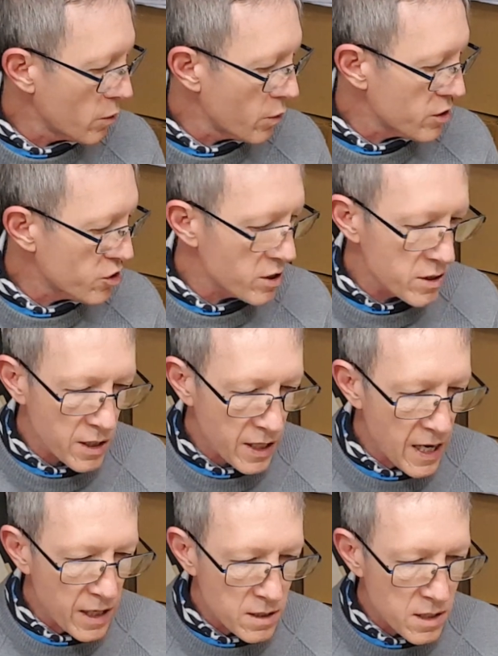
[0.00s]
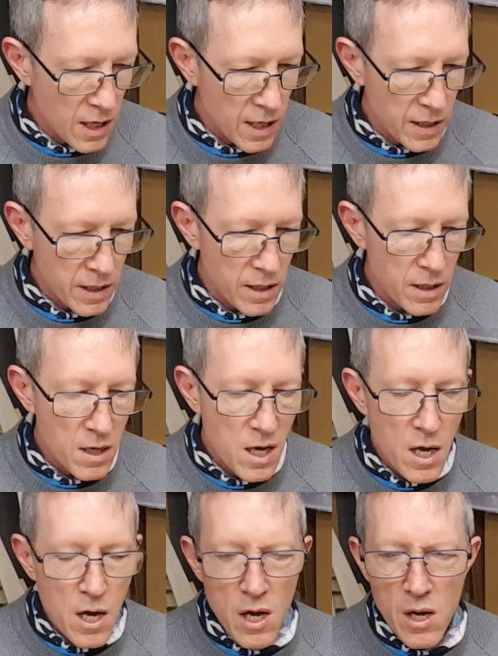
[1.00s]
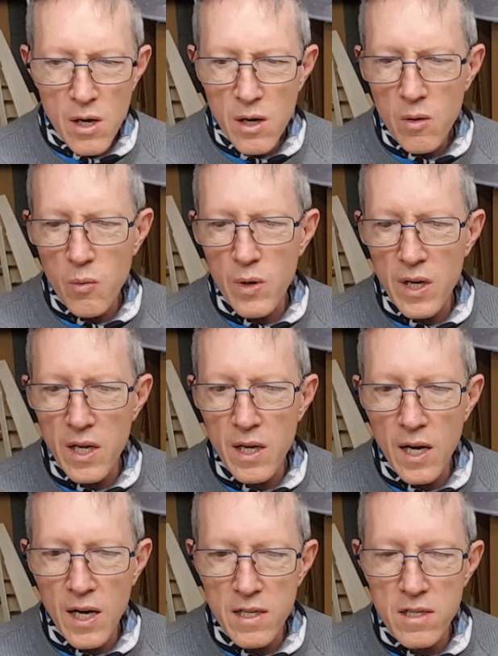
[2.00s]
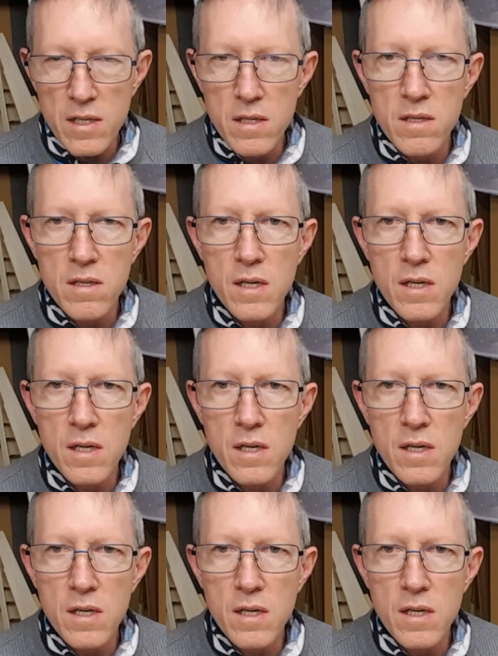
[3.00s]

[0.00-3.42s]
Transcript: which is a King Tiger, where I did